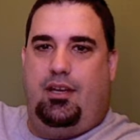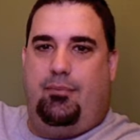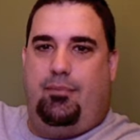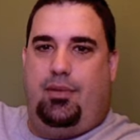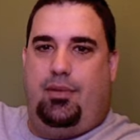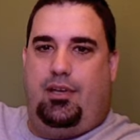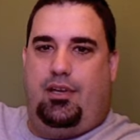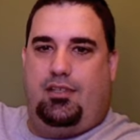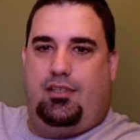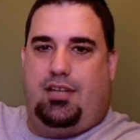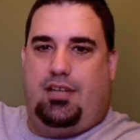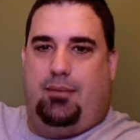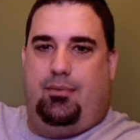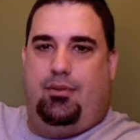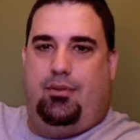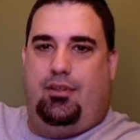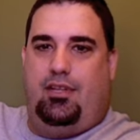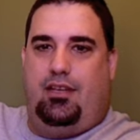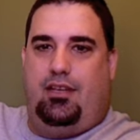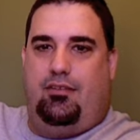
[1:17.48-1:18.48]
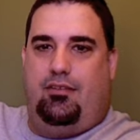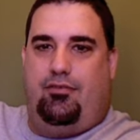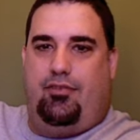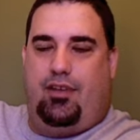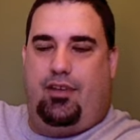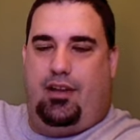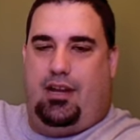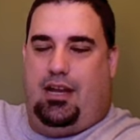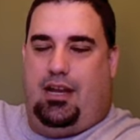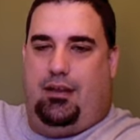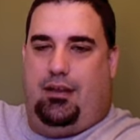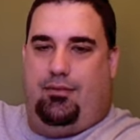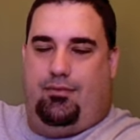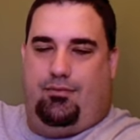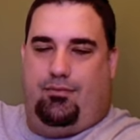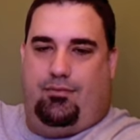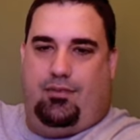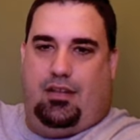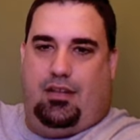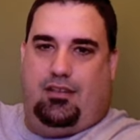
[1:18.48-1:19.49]
because I believe and I
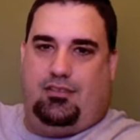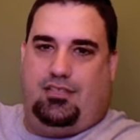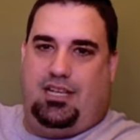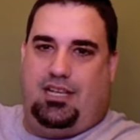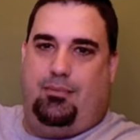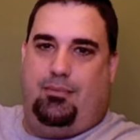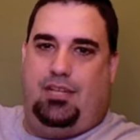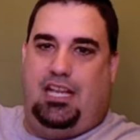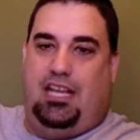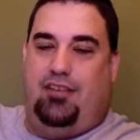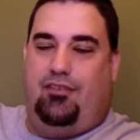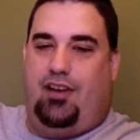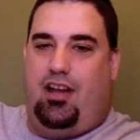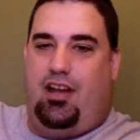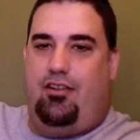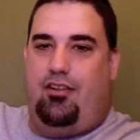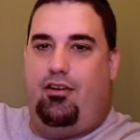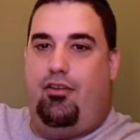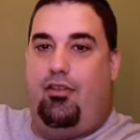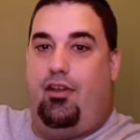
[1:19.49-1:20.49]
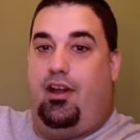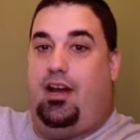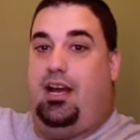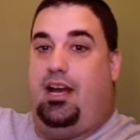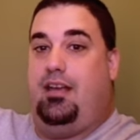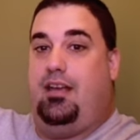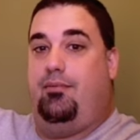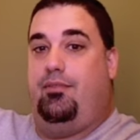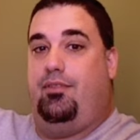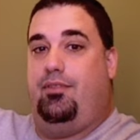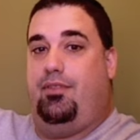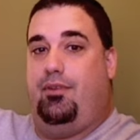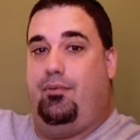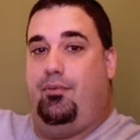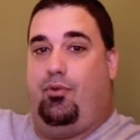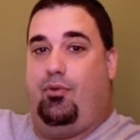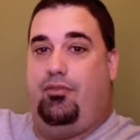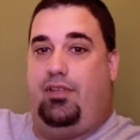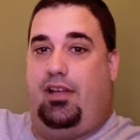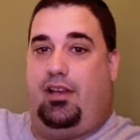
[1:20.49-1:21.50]
not just I believe I know that I am the
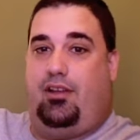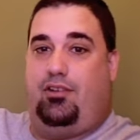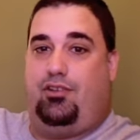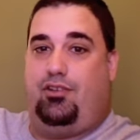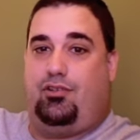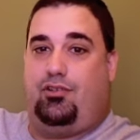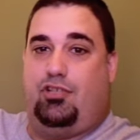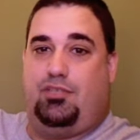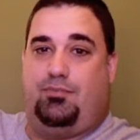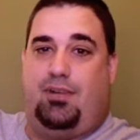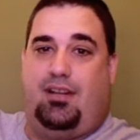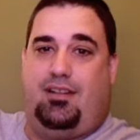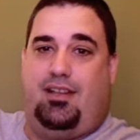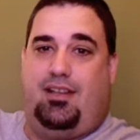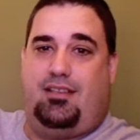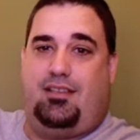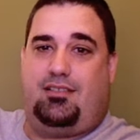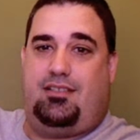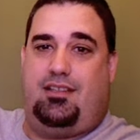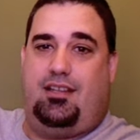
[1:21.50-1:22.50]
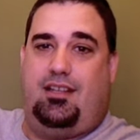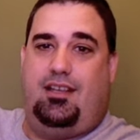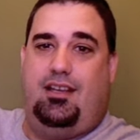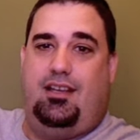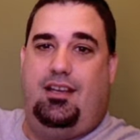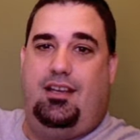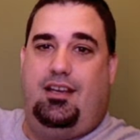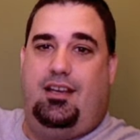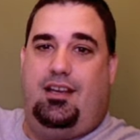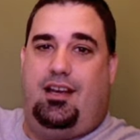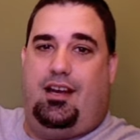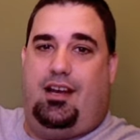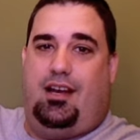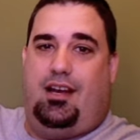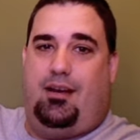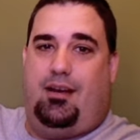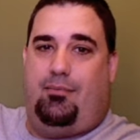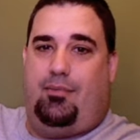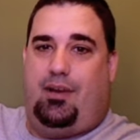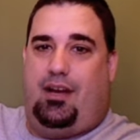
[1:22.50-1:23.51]
one that controls my destiny.
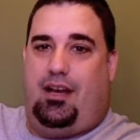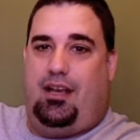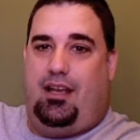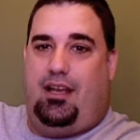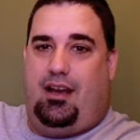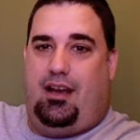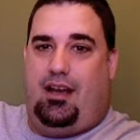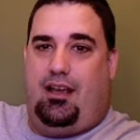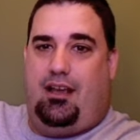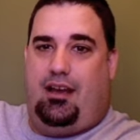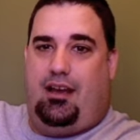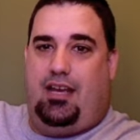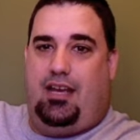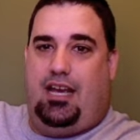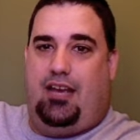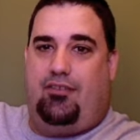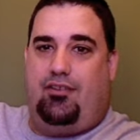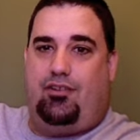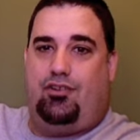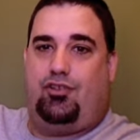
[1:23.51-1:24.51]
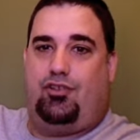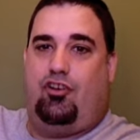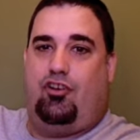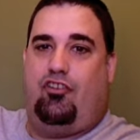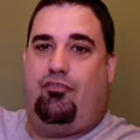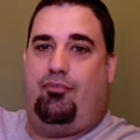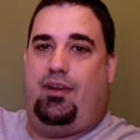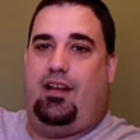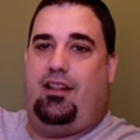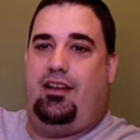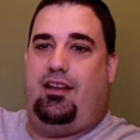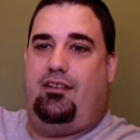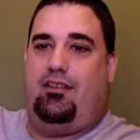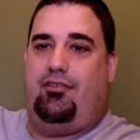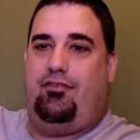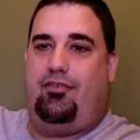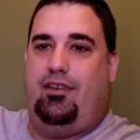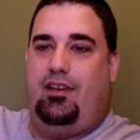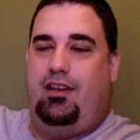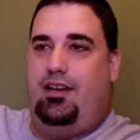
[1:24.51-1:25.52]
Um, I, I, I have control of my life.
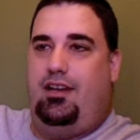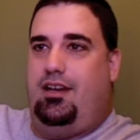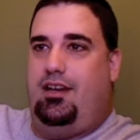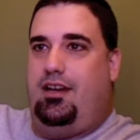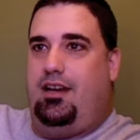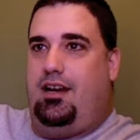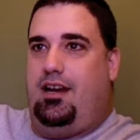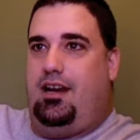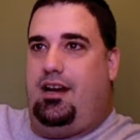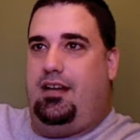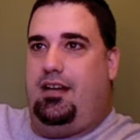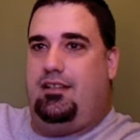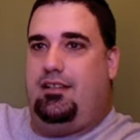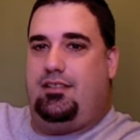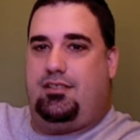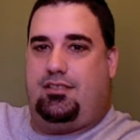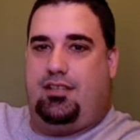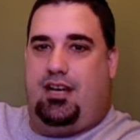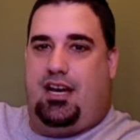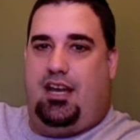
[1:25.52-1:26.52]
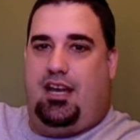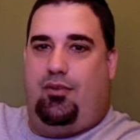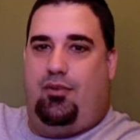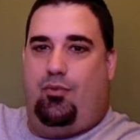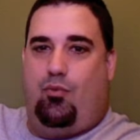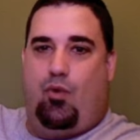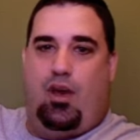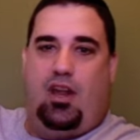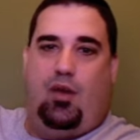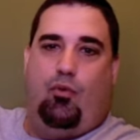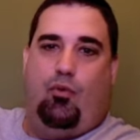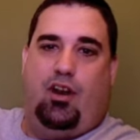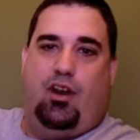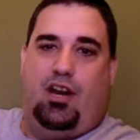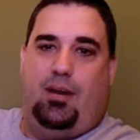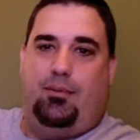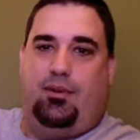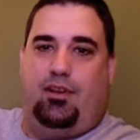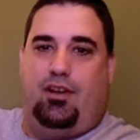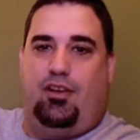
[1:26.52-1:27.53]
I decide when and where
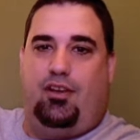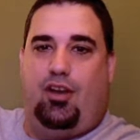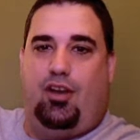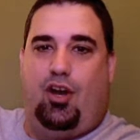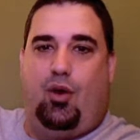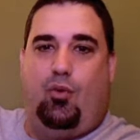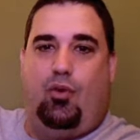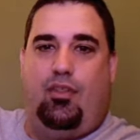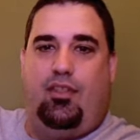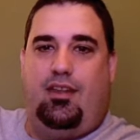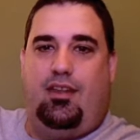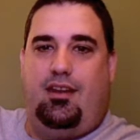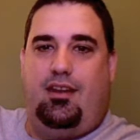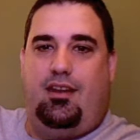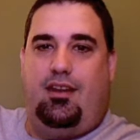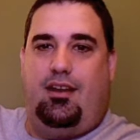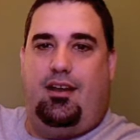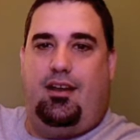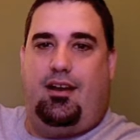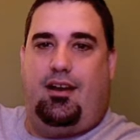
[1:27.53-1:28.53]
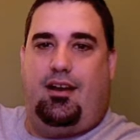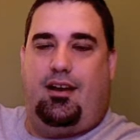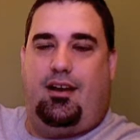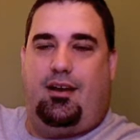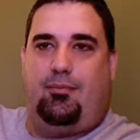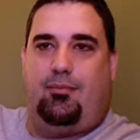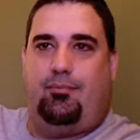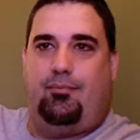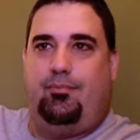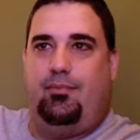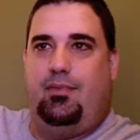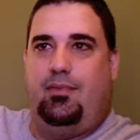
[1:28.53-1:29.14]
I'm going to go with it. Um,